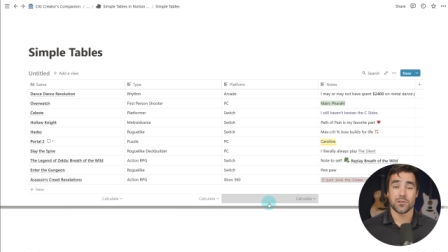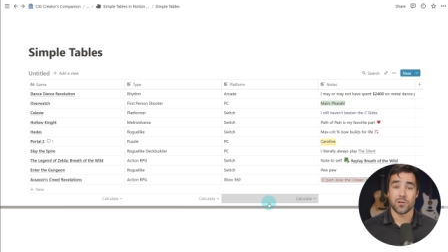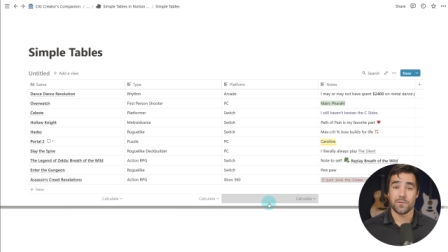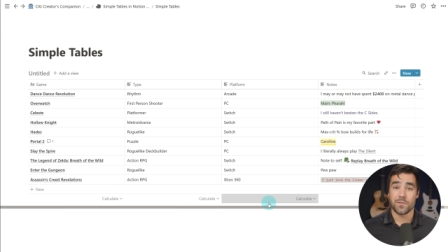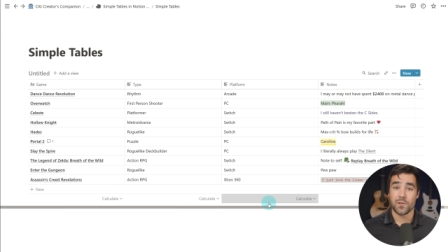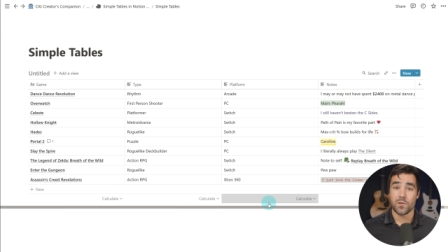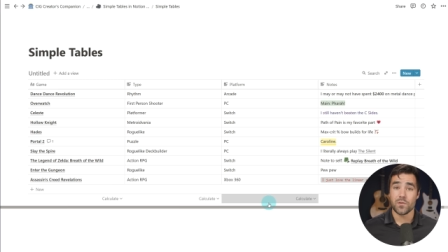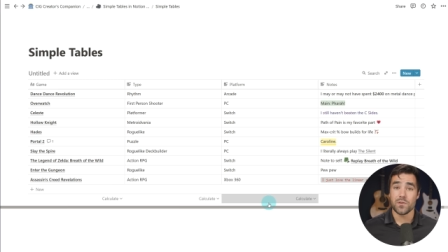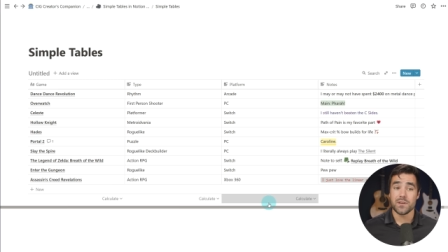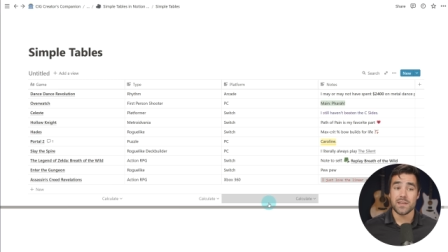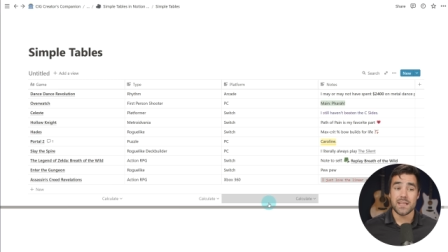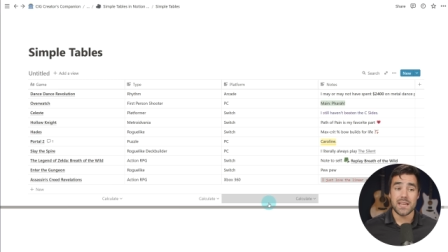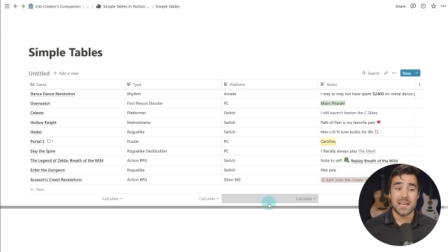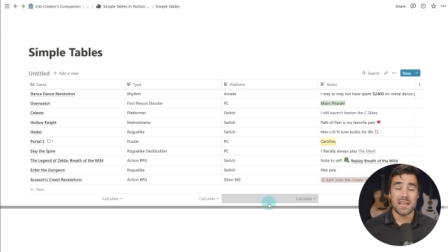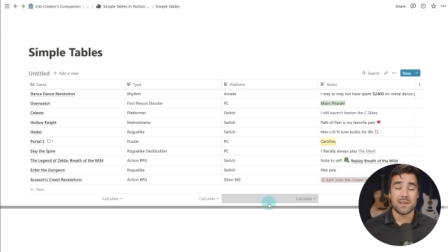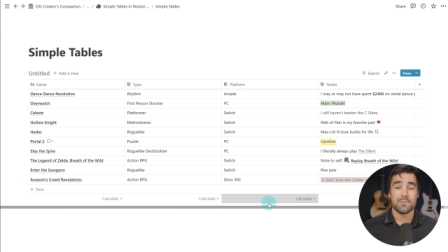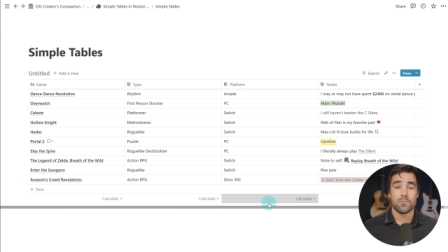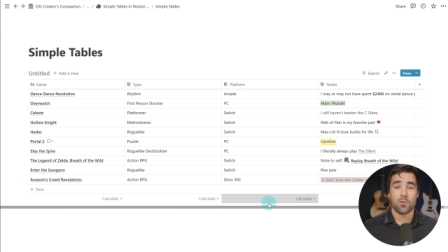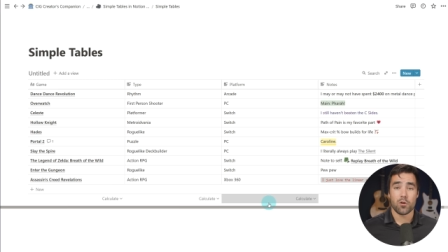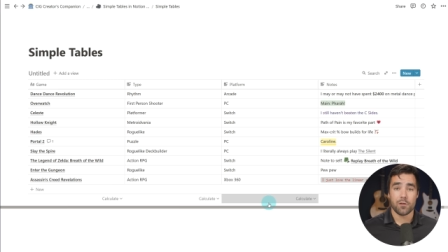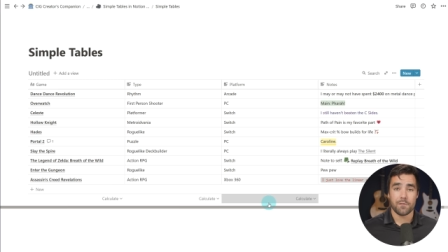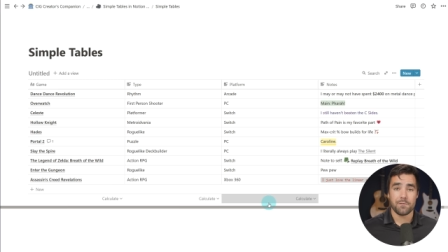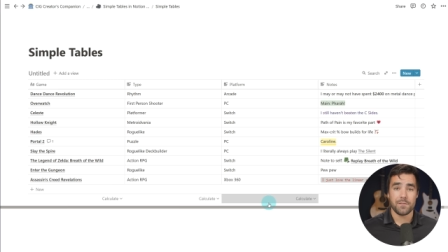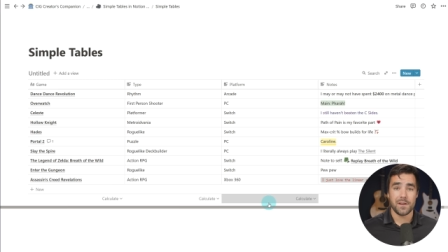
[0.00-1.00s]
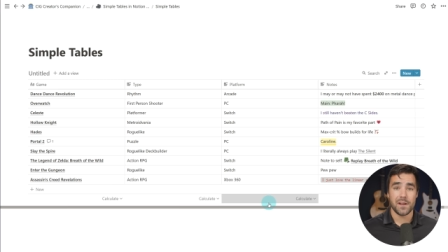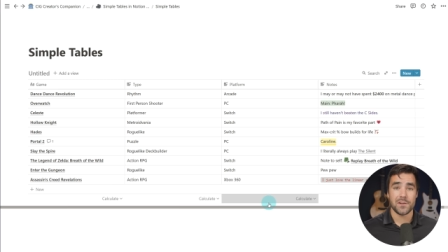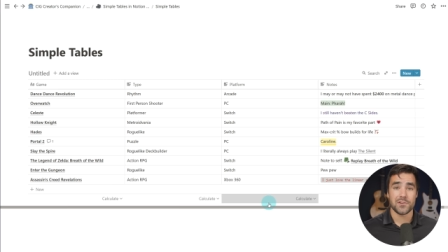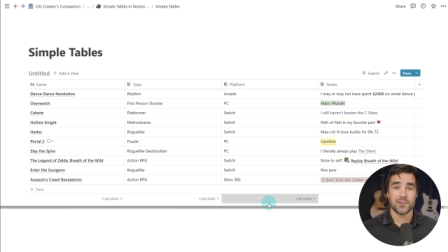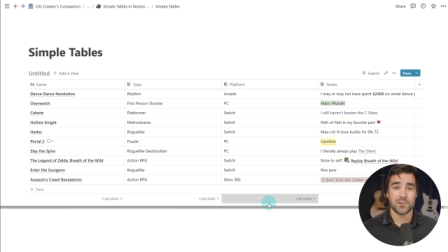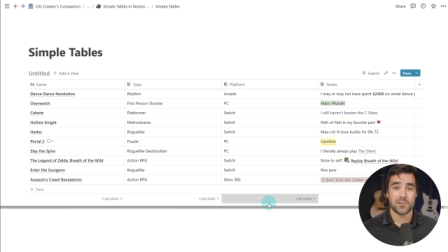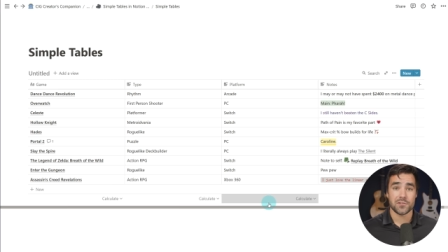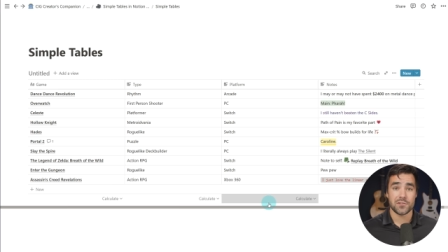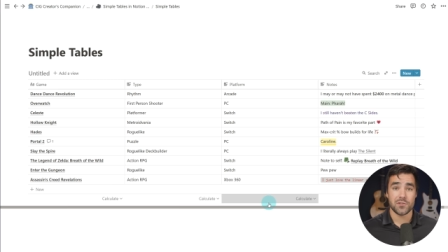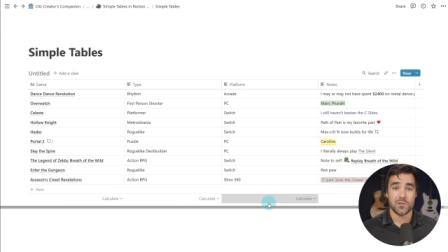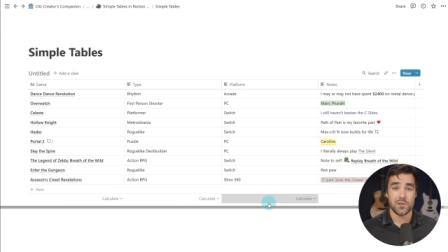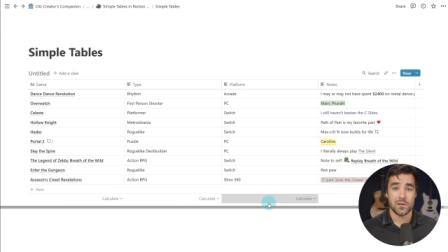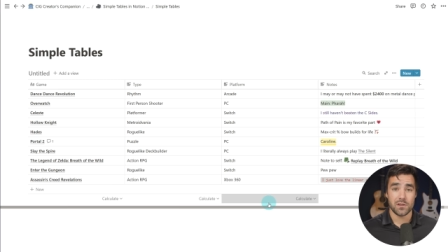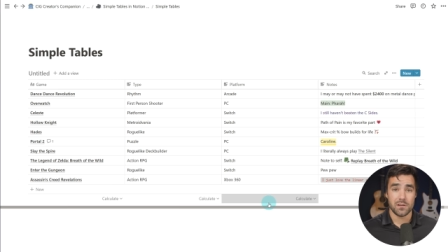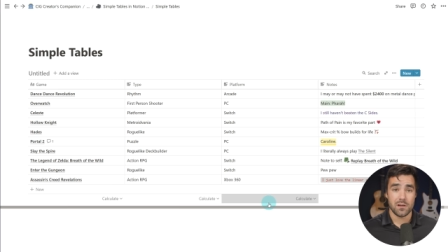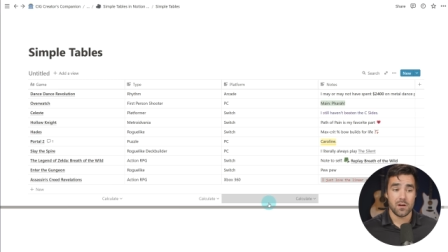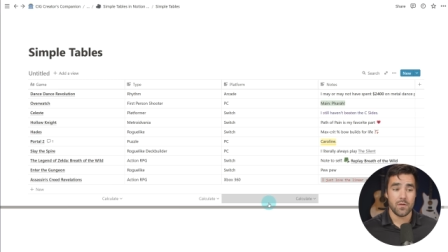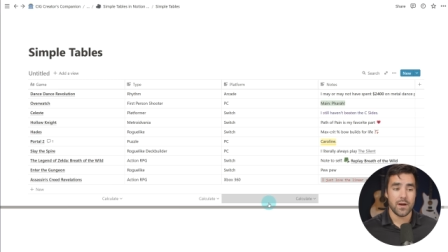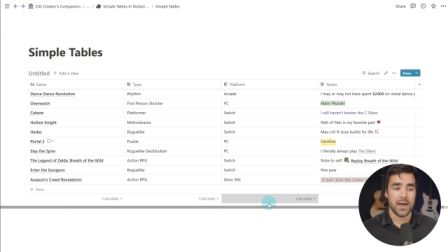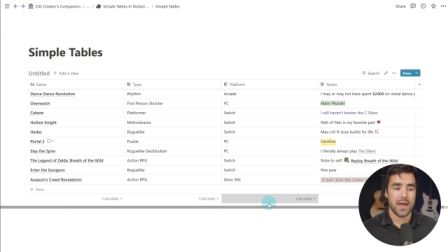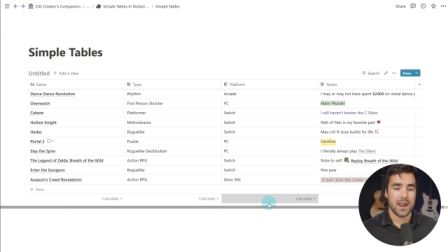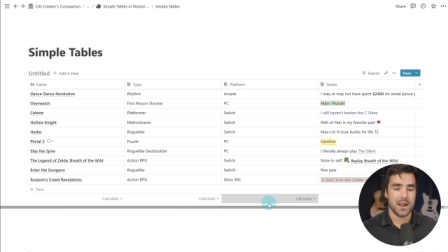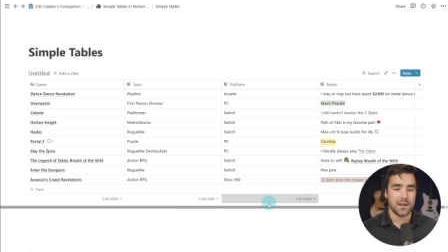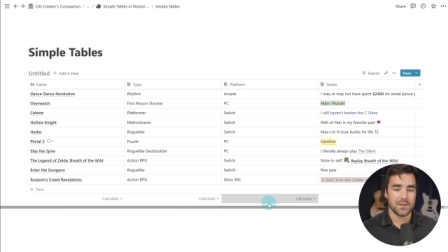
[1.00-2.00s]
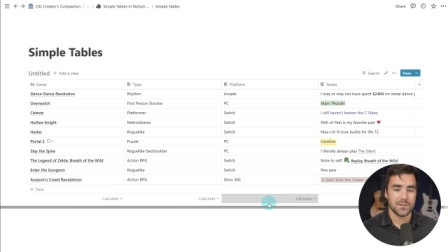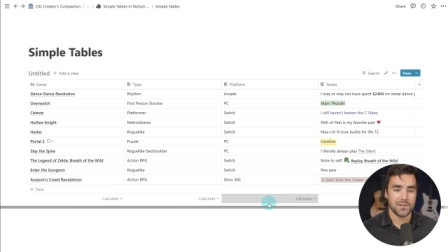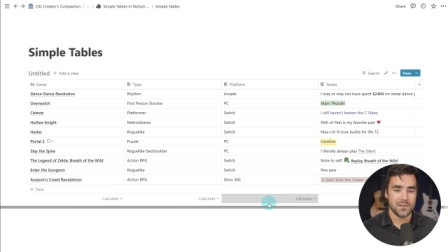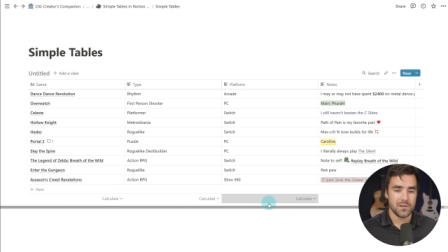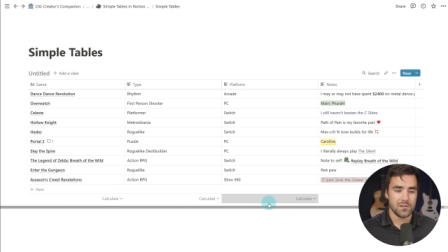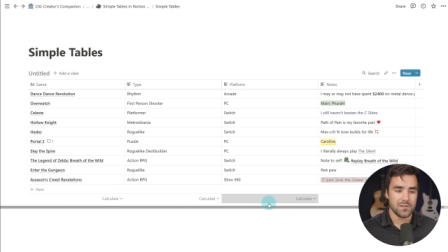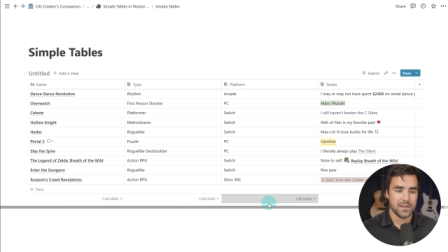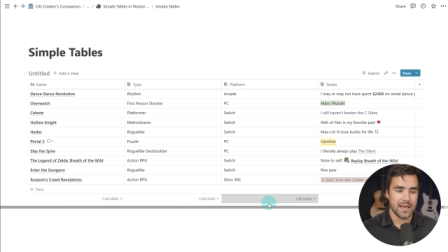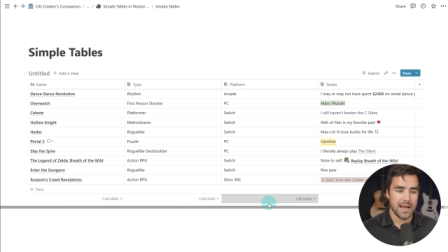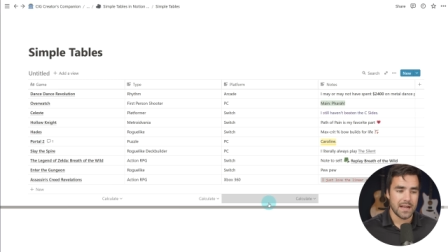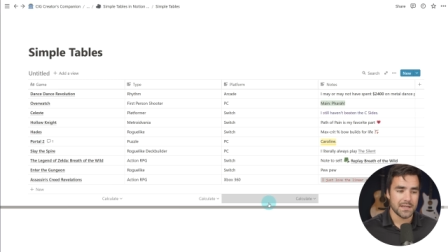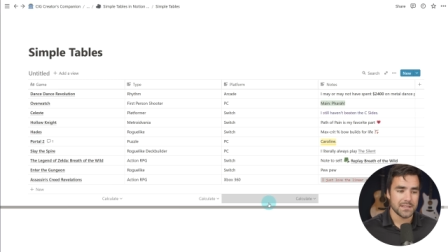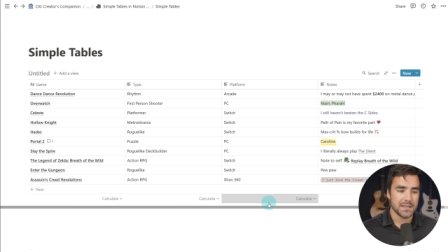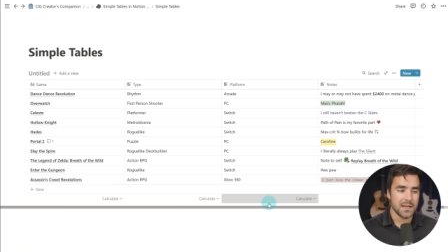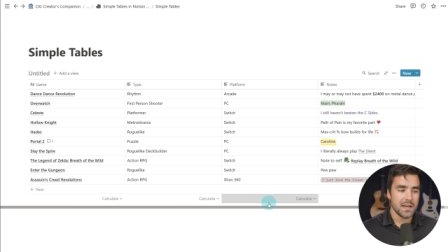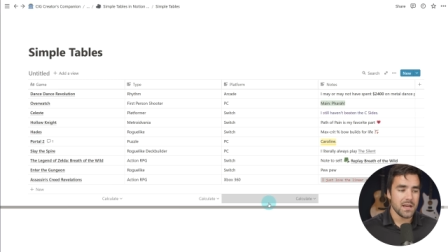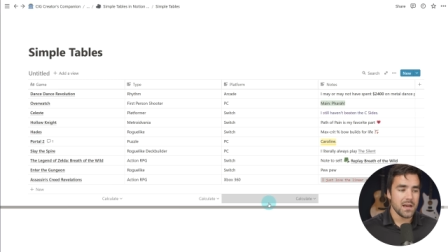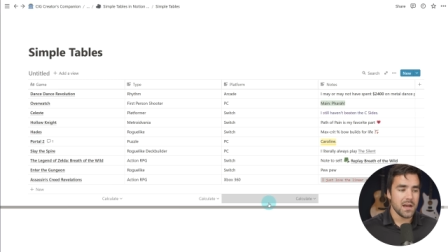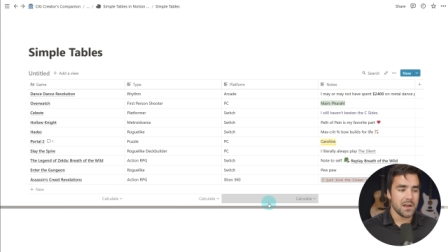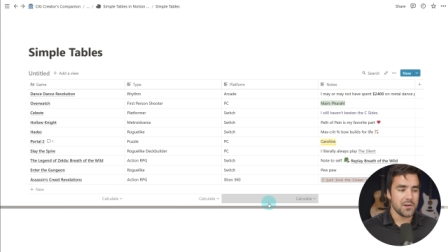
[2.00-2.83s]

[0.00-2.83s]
So if you need more features, you can go ahead and do that.